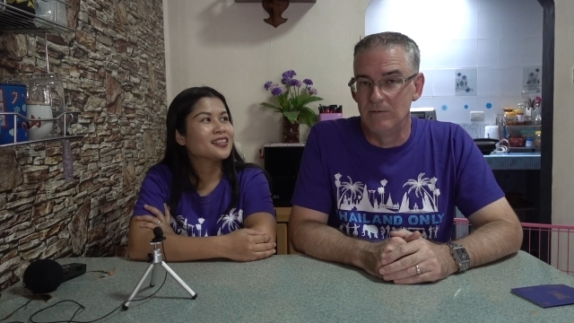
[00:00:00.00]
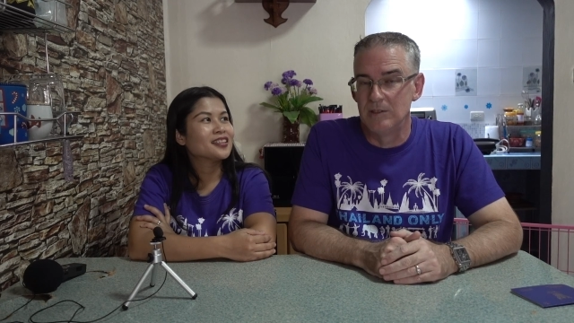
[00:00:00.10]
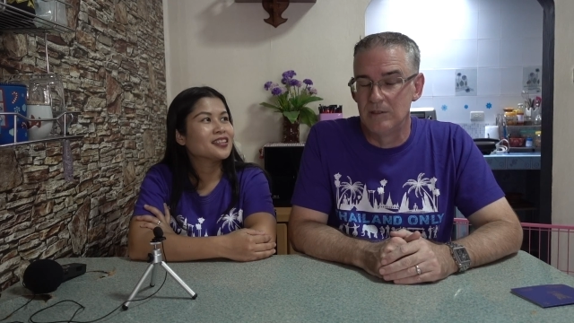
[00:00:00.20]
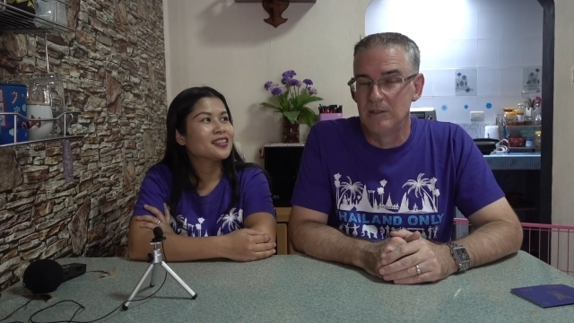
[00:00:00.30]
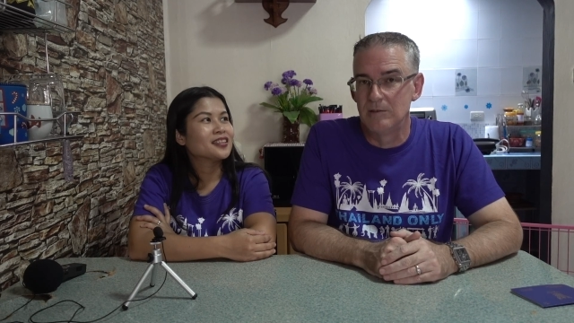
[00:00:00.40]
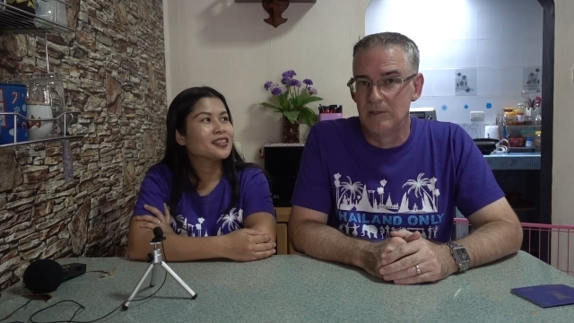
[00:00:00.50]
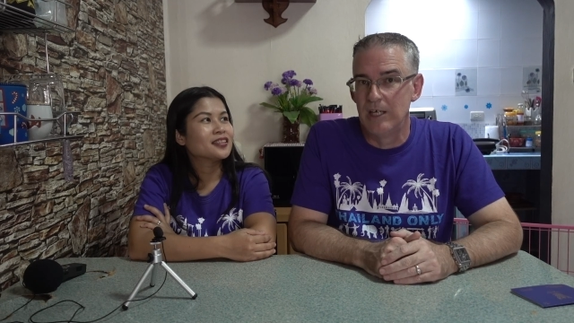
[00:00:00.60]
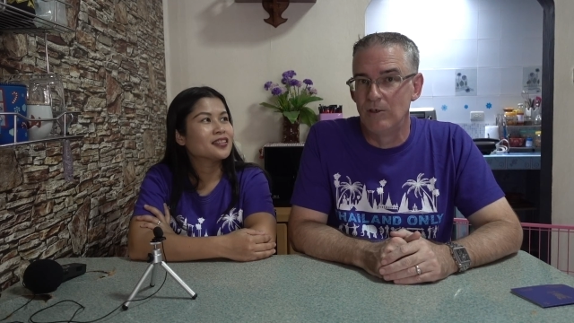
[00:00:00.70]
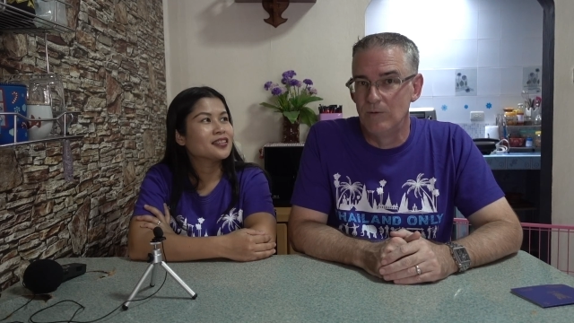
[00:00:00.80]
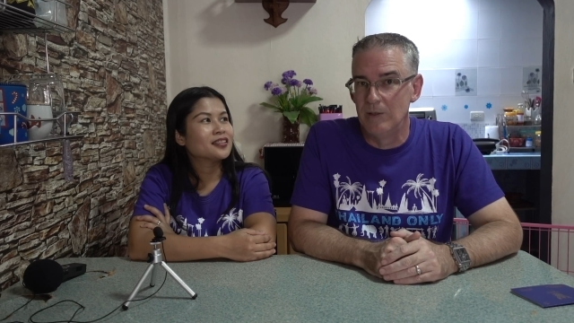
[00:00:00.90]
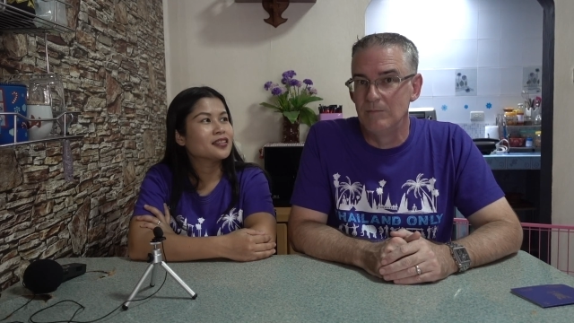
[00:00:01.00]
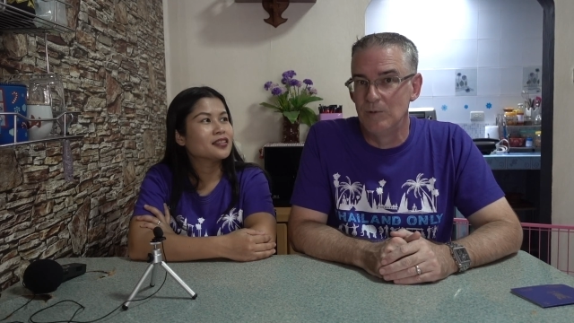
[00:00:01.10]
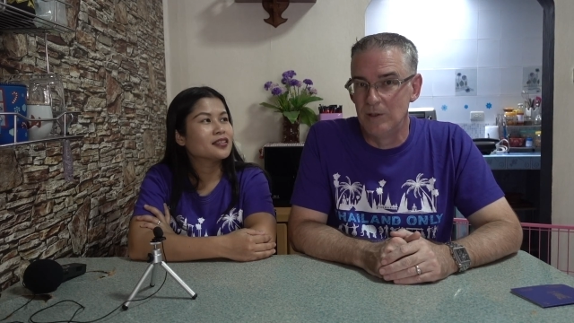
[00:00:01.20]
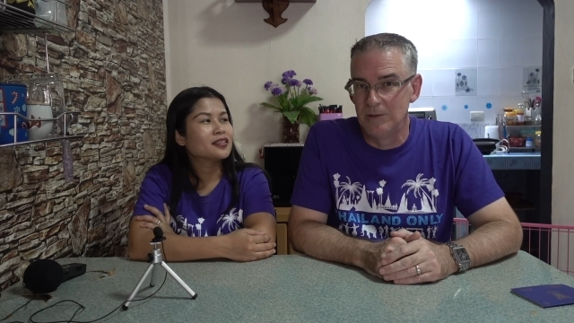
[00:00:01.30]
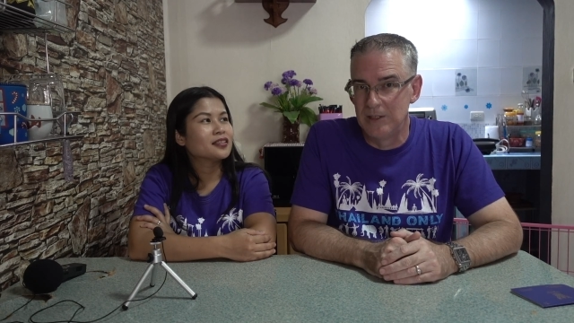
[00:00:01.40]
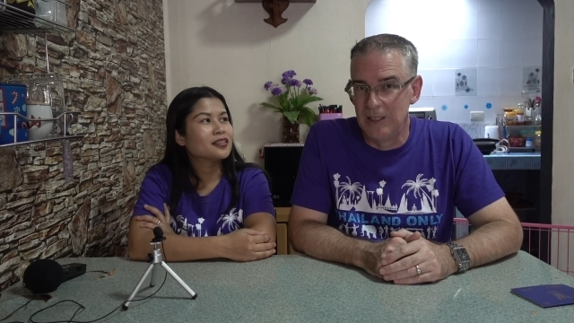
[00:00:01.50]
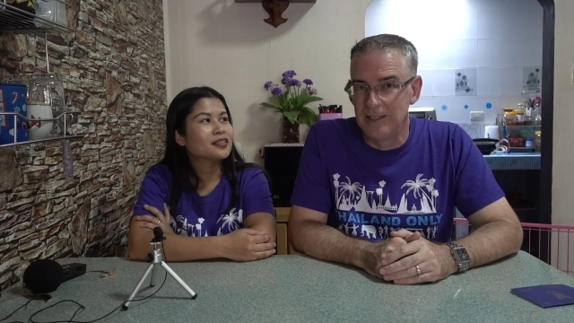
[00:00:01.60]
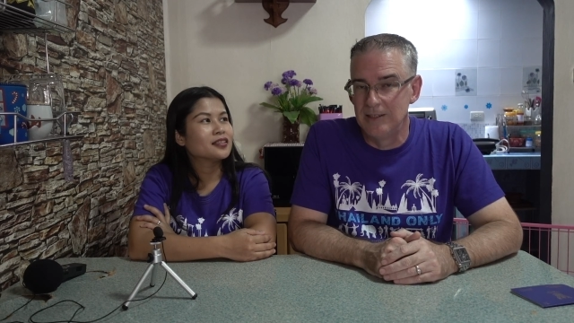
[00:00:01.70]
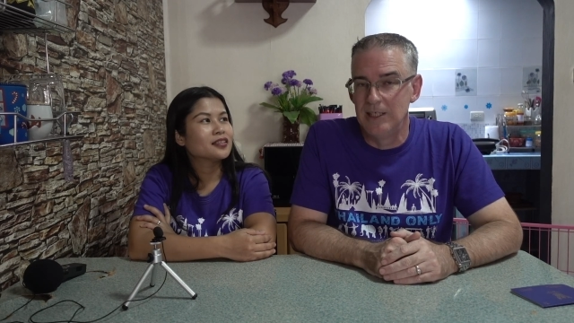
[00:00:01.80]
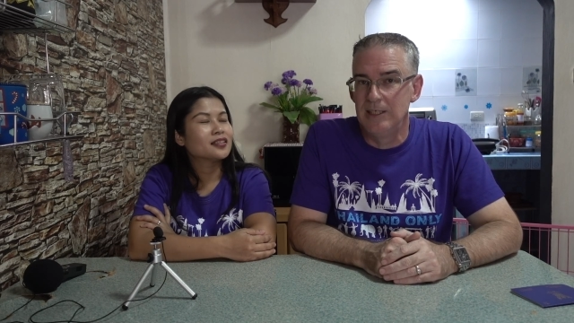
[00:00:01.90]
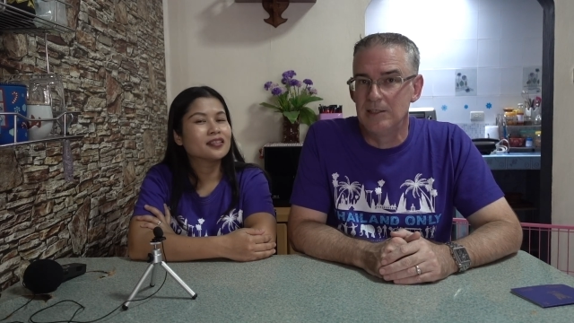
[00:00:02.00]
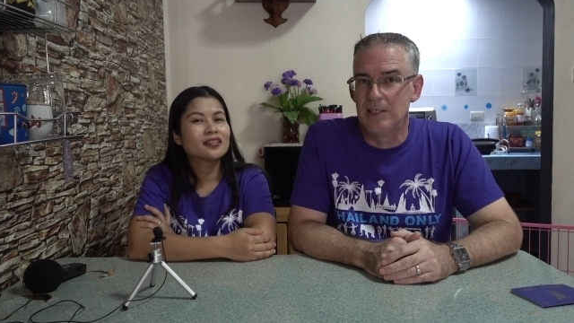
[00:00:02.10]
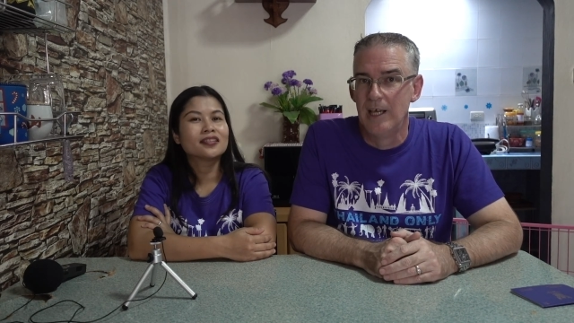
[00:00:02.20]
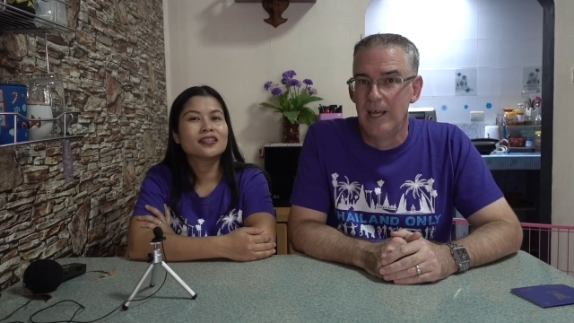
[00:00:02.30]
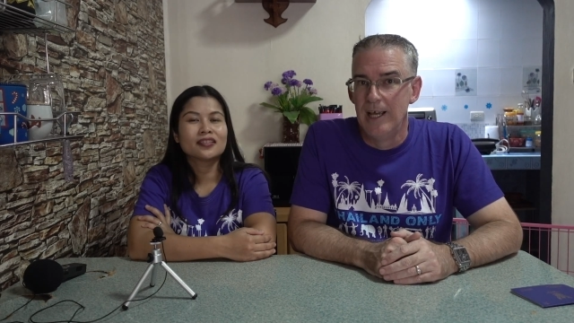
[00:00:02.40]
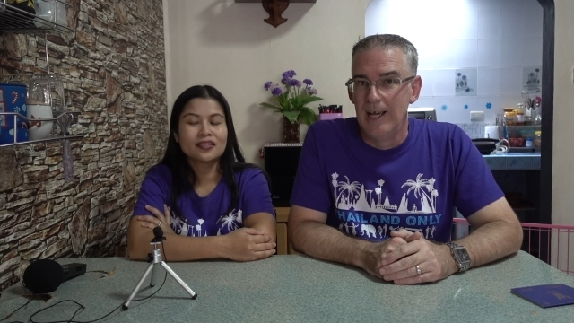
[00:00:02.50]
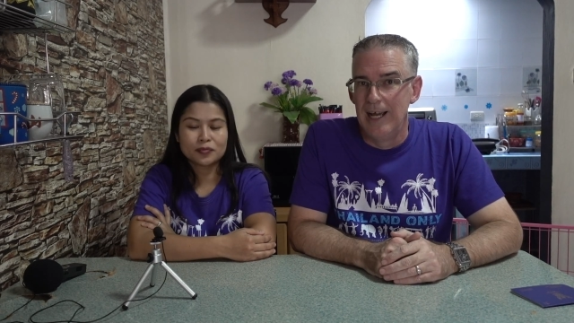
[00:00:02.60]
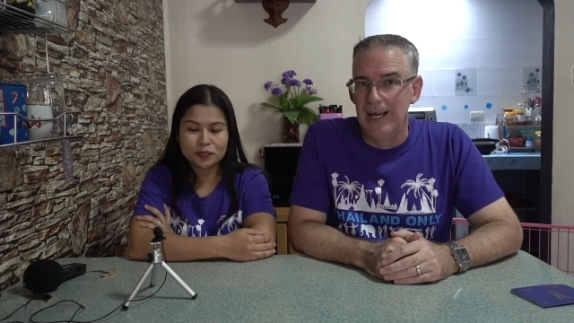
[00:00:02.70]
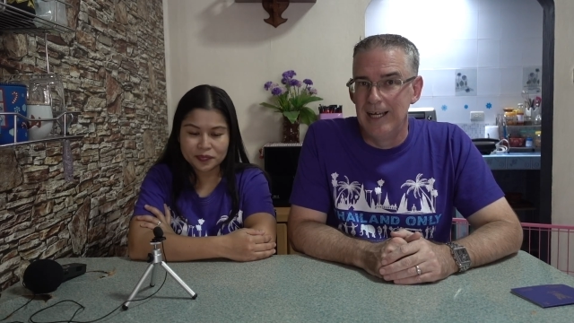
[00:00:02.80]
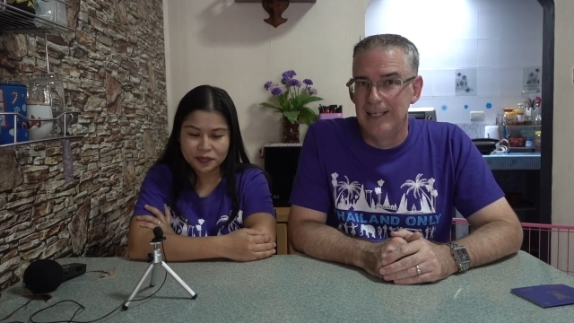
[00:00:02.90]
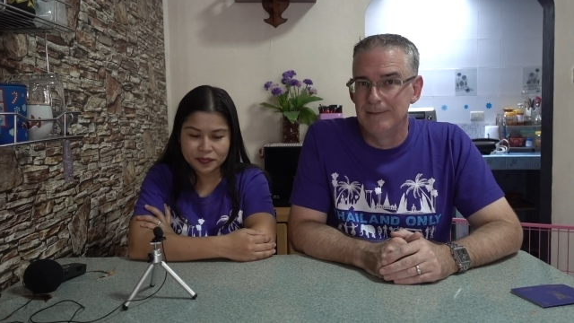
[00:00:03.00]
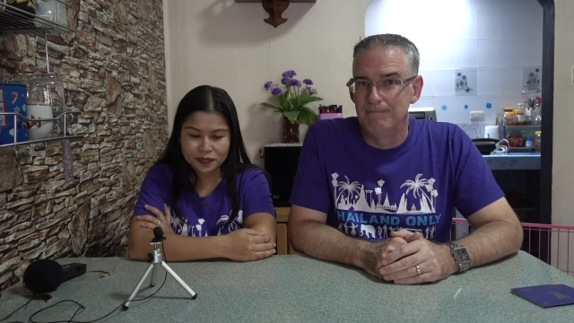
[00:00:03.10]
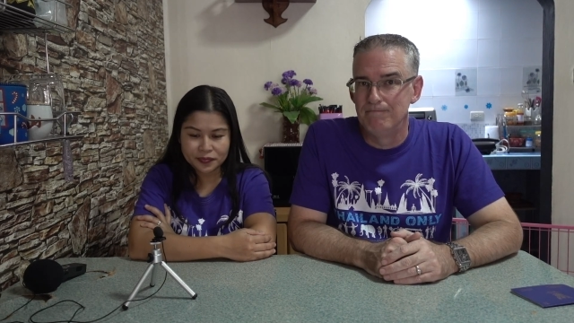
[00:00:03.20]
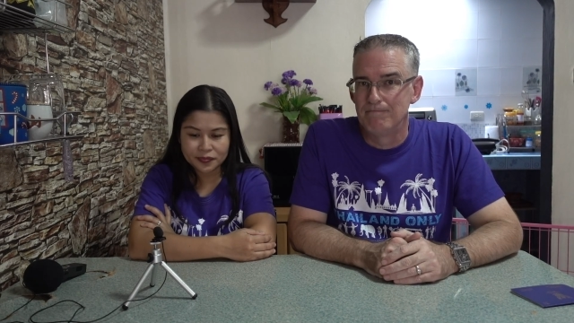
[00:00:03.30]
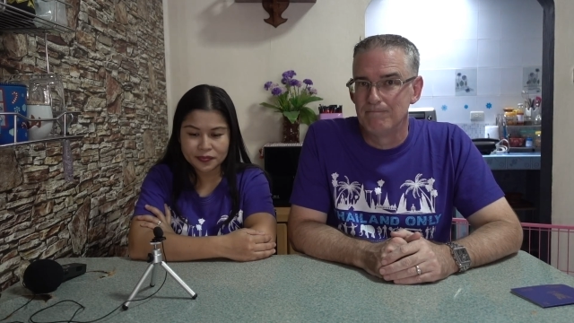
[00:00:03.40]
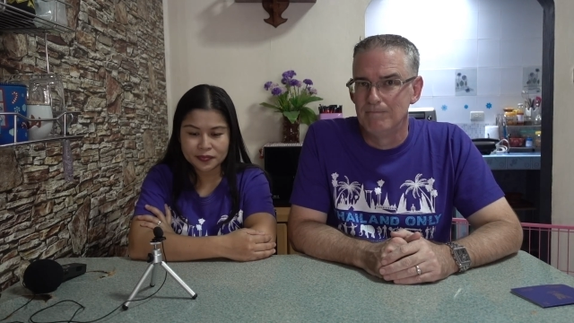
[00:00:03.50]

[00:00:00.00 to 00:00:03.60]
Speaker 1: The channel will, will still exist. Um,